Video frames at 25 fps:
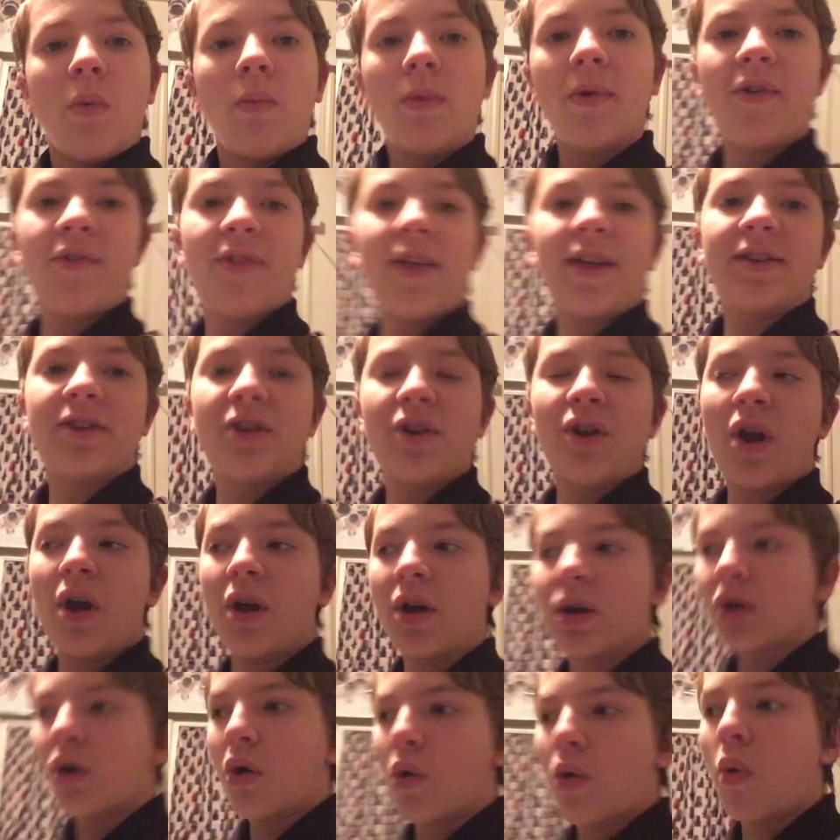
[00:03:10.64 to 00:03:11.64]
Well, that did
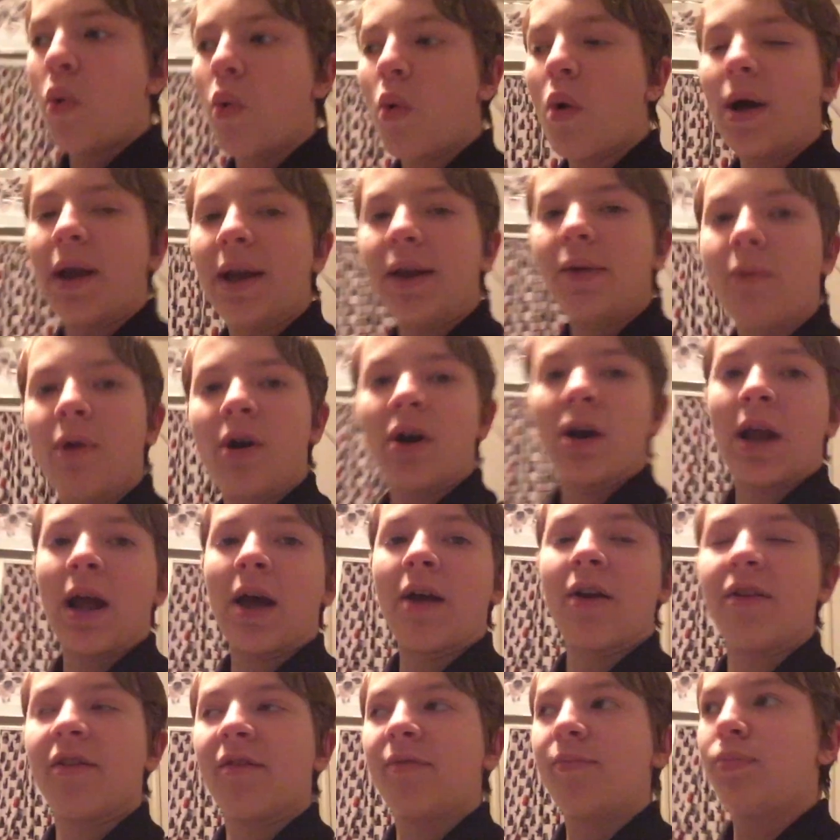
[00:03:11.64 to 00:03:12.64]
not quite work
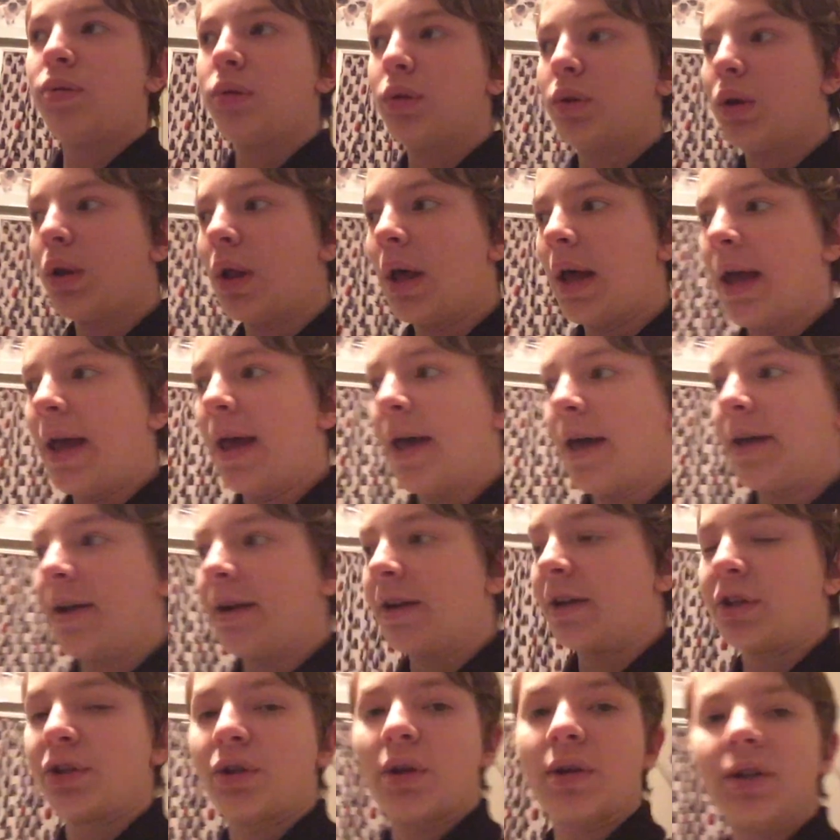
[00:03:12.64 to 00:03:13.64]
out as
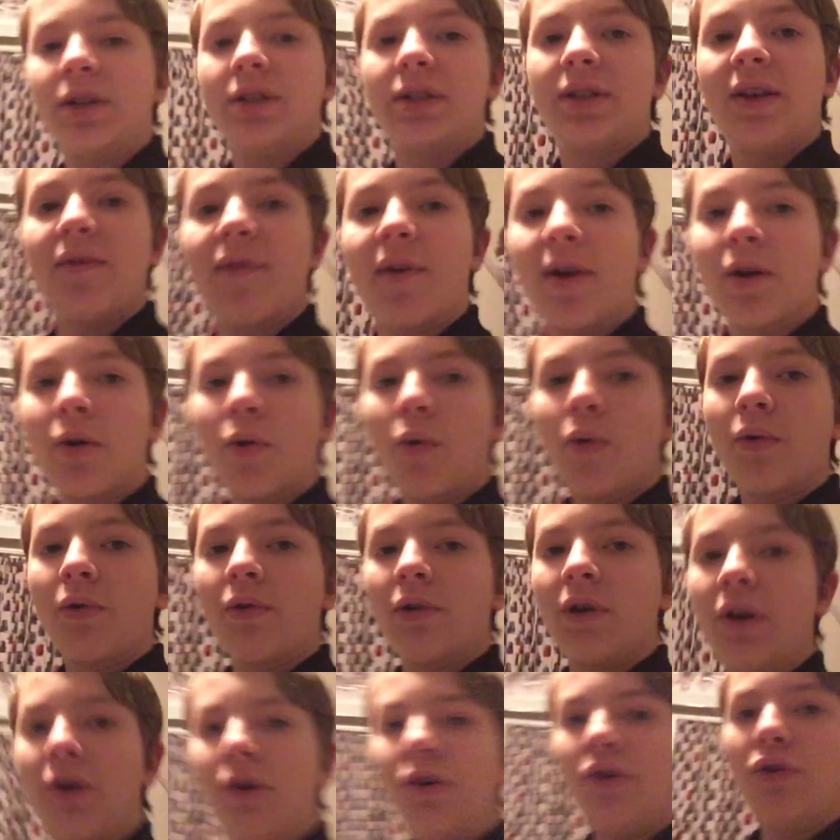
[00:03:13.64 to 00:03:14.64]
planned, so I'm going to see if I can
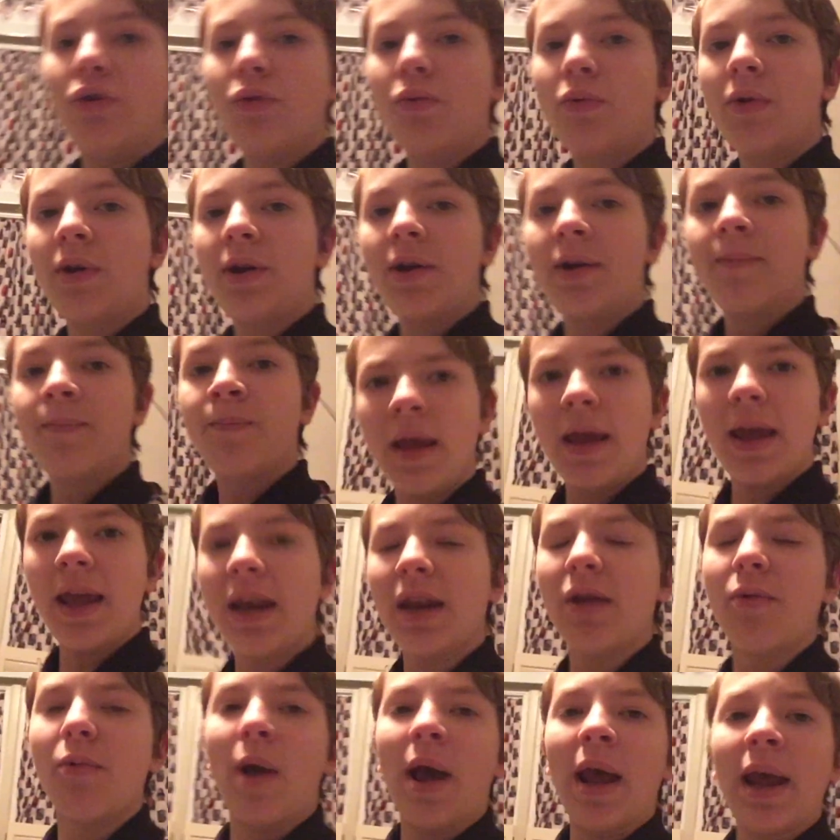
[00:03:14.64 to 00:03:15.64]
order a new one.
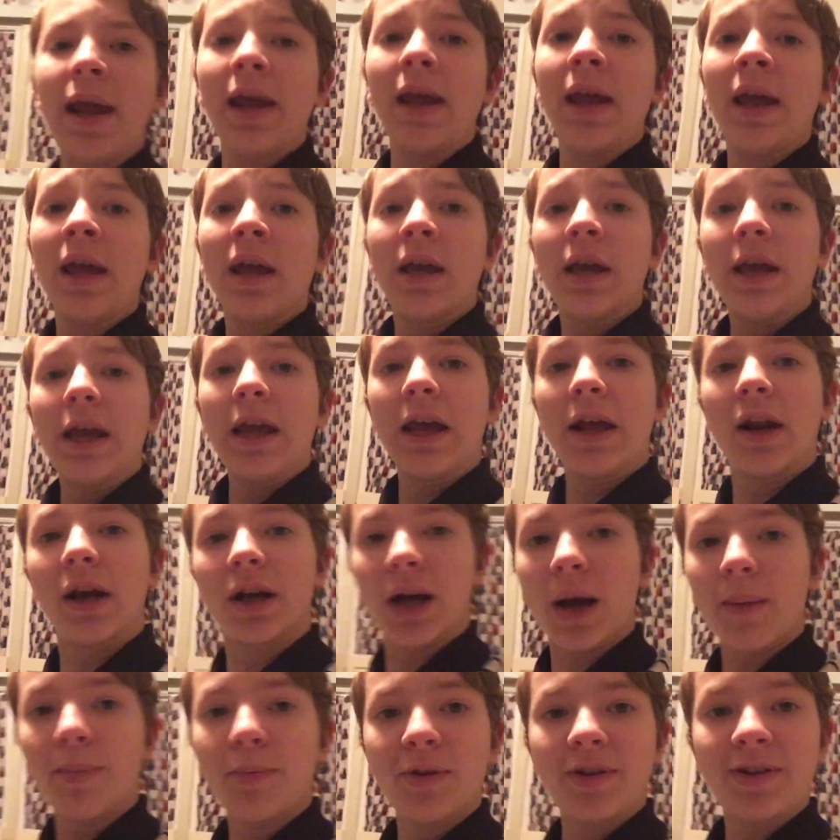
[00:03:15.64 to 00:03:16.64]
Anyway, in a
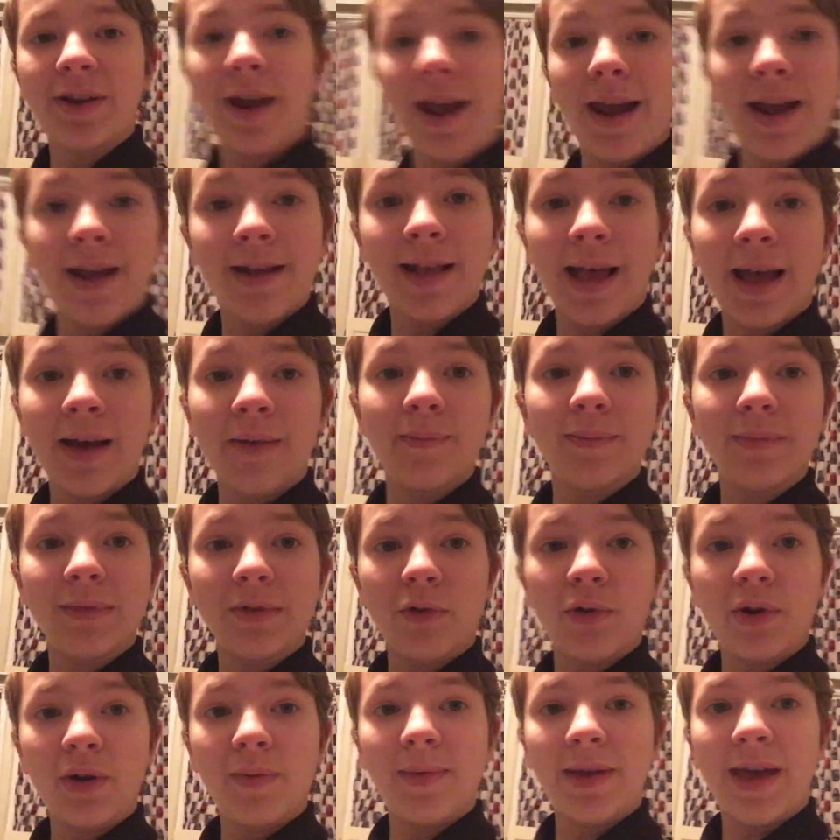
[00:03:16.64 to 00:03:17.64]
couple of days, I'm
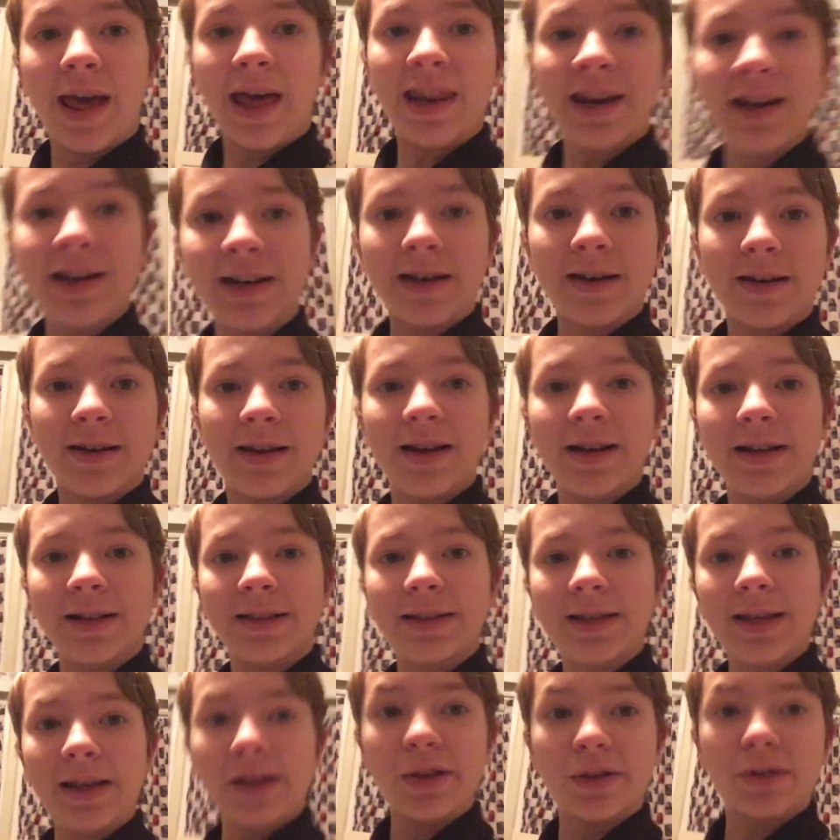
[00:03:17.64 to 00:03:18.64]
going to be heading to
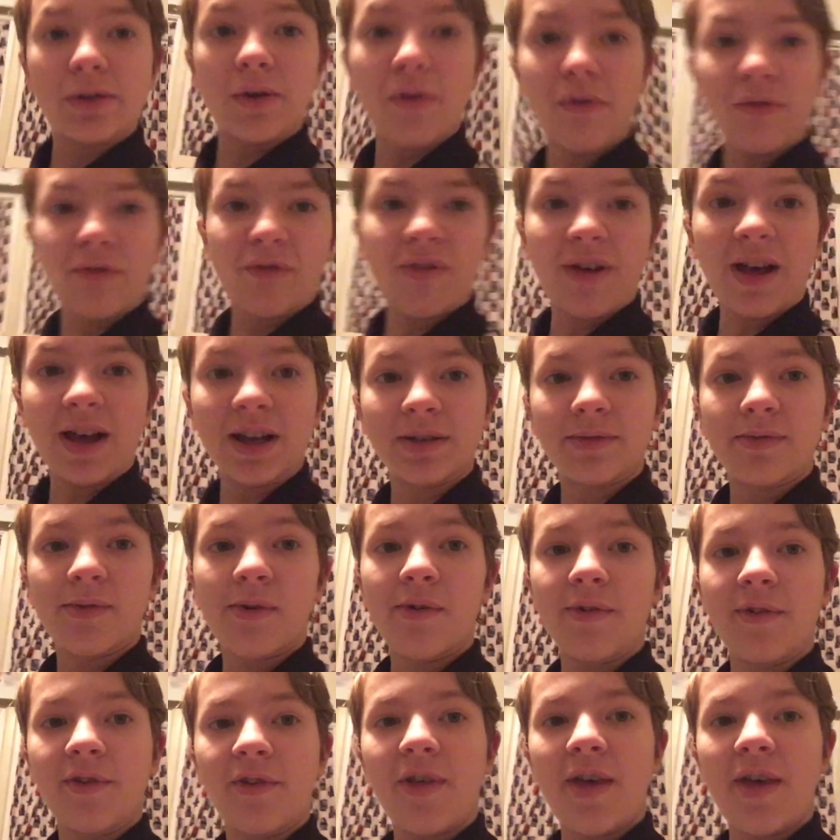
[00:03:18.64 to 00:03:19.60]
Tennessee, so flash forward